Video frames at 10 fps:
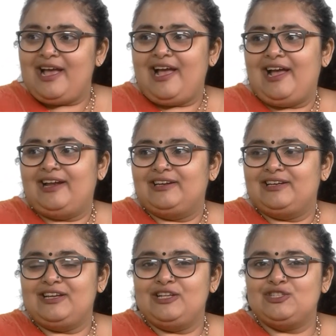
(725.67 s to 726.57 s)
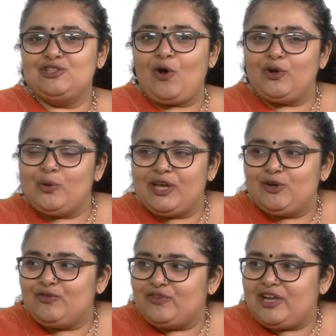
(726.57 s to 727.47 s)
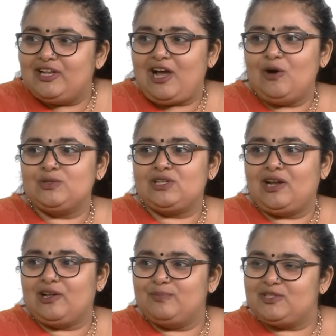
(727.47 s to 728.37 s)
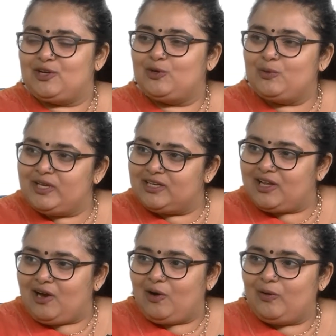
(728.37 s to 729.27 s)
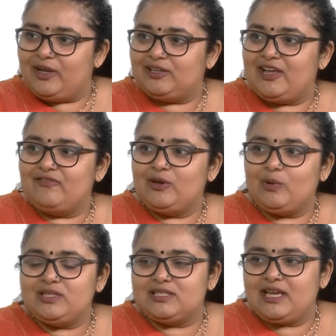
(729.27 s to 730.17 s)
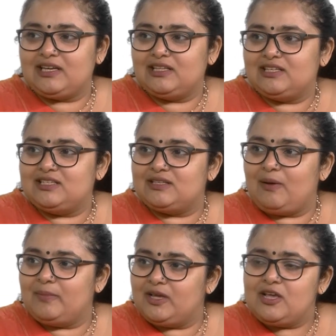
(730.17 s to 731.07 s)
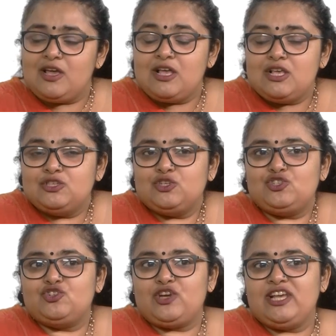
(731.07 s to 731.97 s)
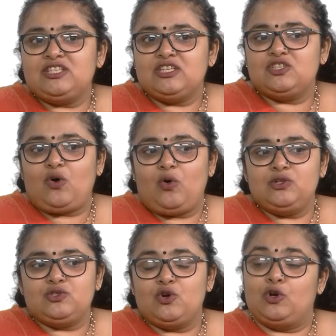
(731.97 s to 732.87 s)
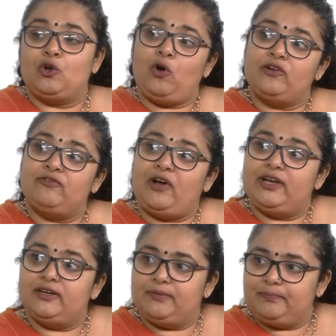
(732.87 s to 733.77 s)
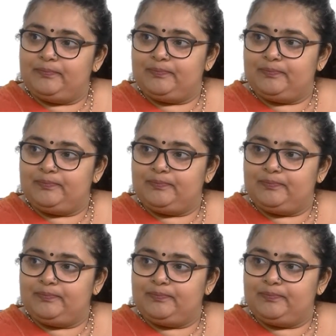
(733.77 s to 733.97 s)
And it's not okay to fail, how startups are doing now, and everyone's getting these amazing. So stress is also glorified.